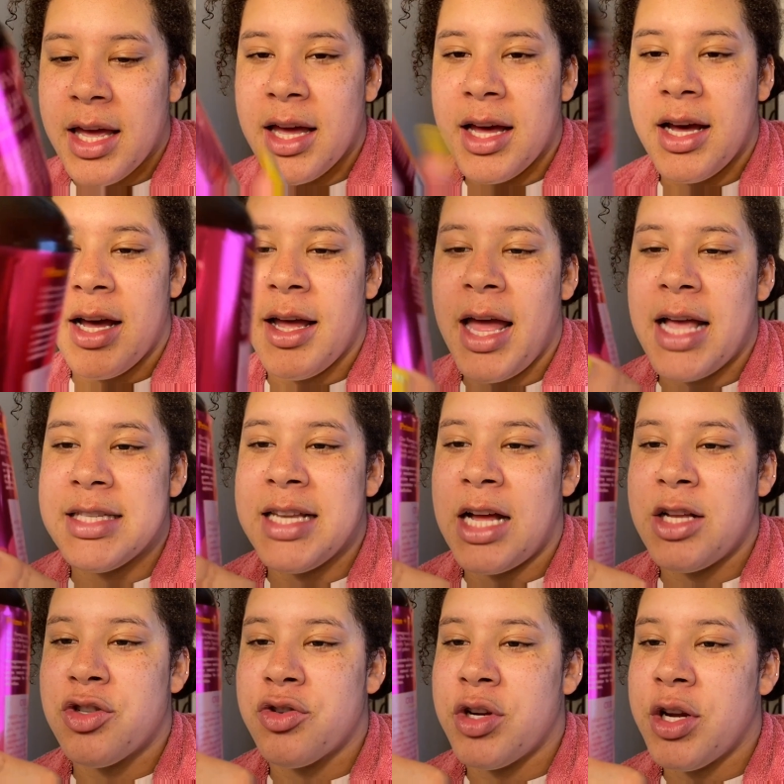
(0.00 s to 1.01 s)
it has
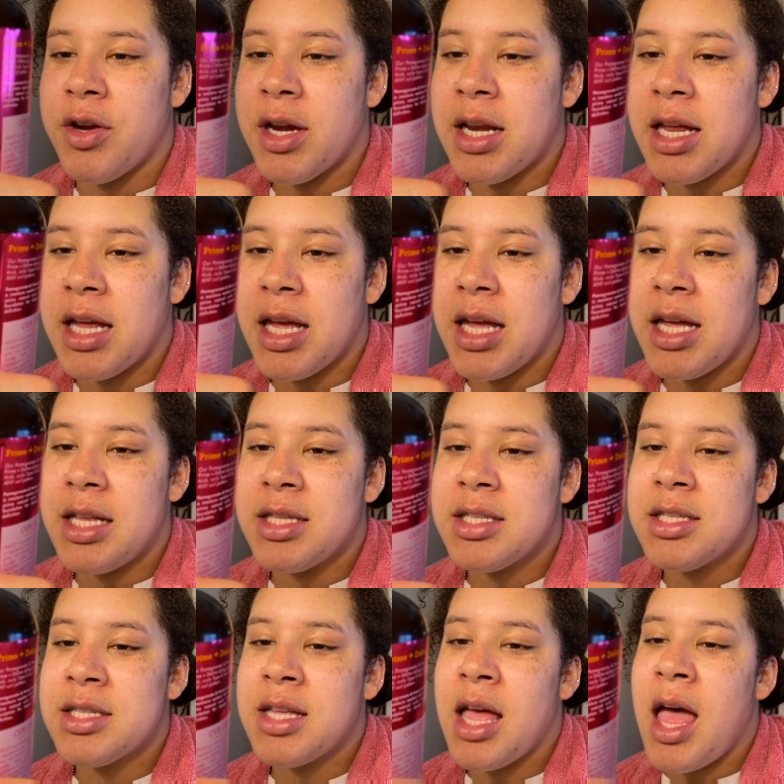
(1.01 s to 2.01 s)
natural
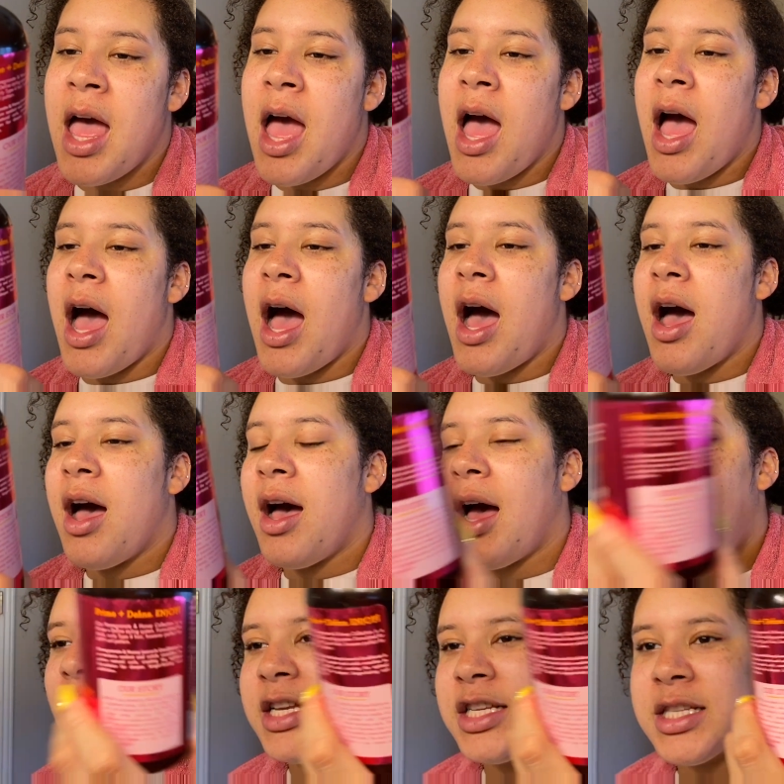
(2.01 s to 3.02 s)
ingredients.
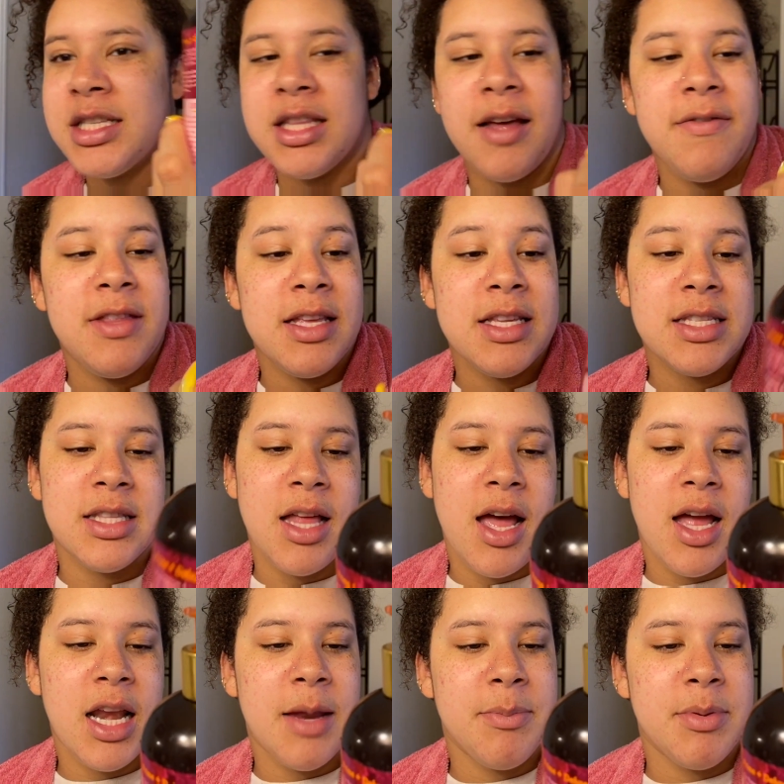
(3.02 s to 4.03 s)
I just love this
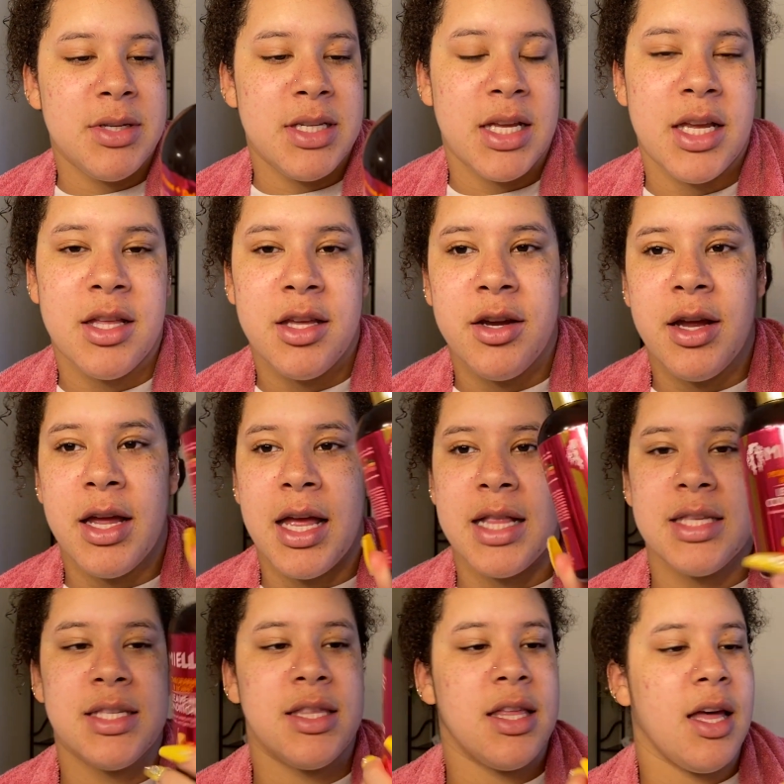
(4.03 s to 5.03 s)
line in particular.
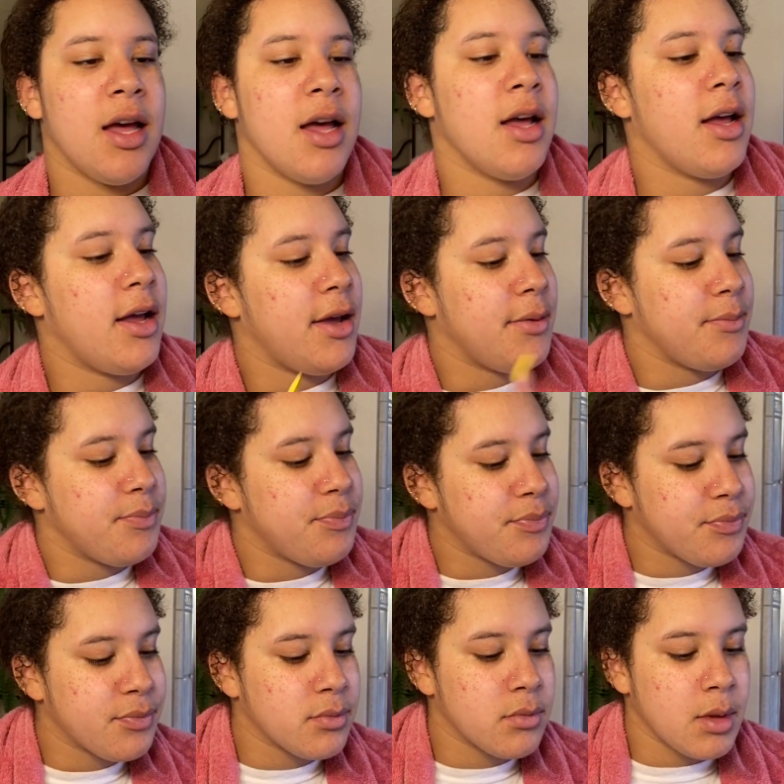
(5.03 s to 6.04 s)
It's the
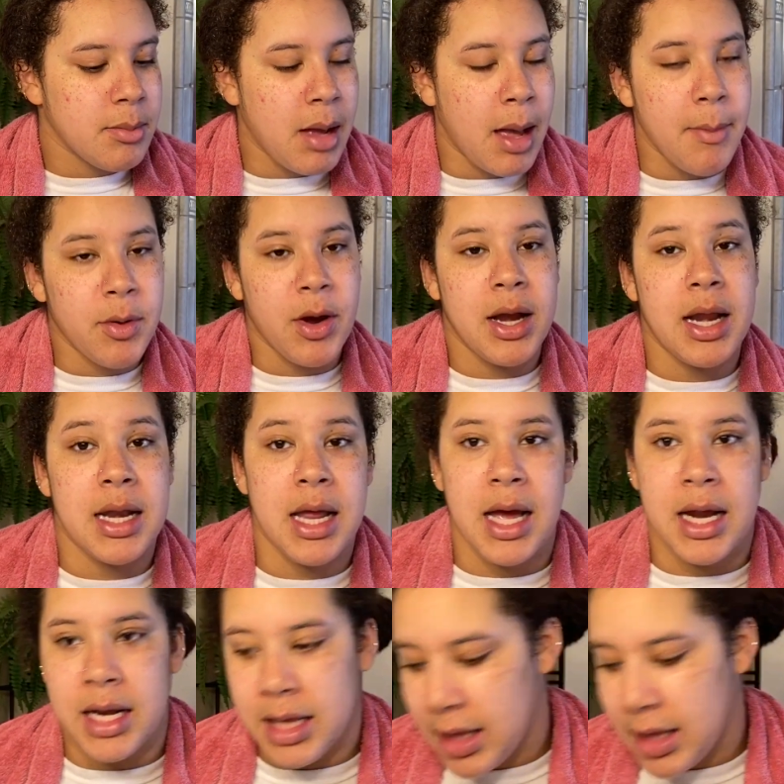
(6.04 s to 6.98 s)
pomegranate and honey